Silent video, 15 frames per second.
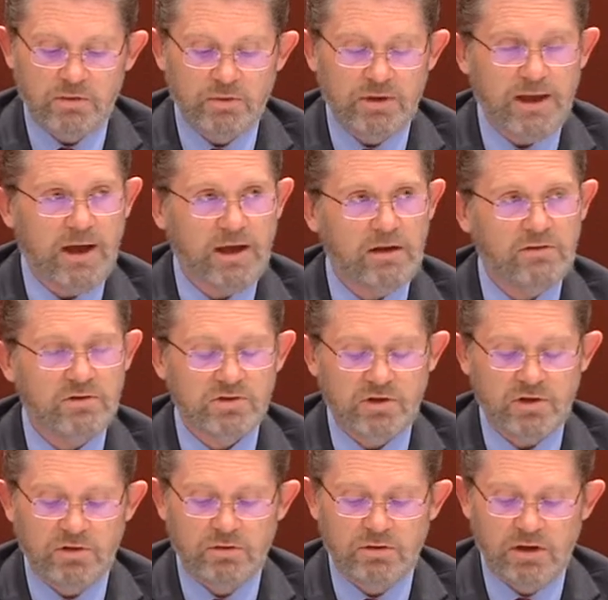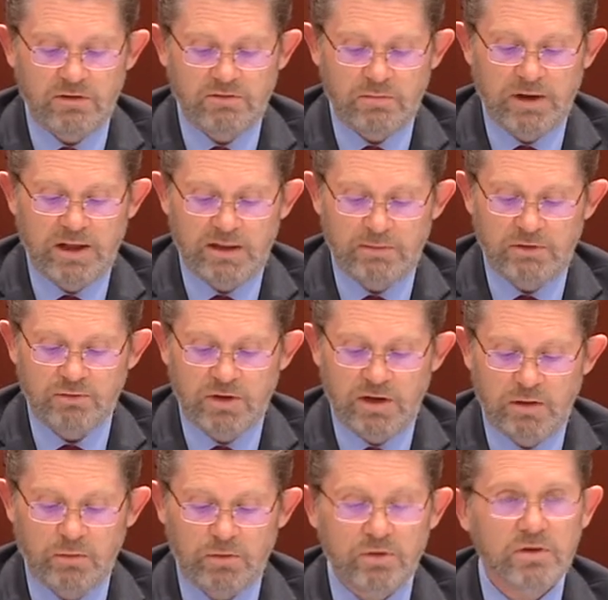regarding the security of the parliamentary
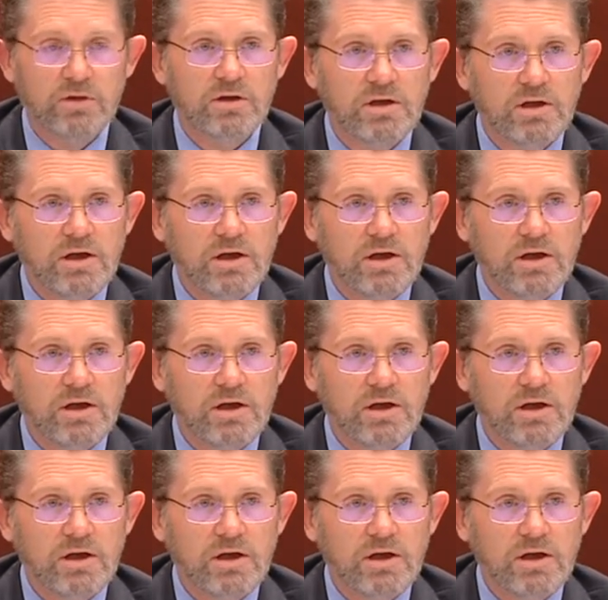network.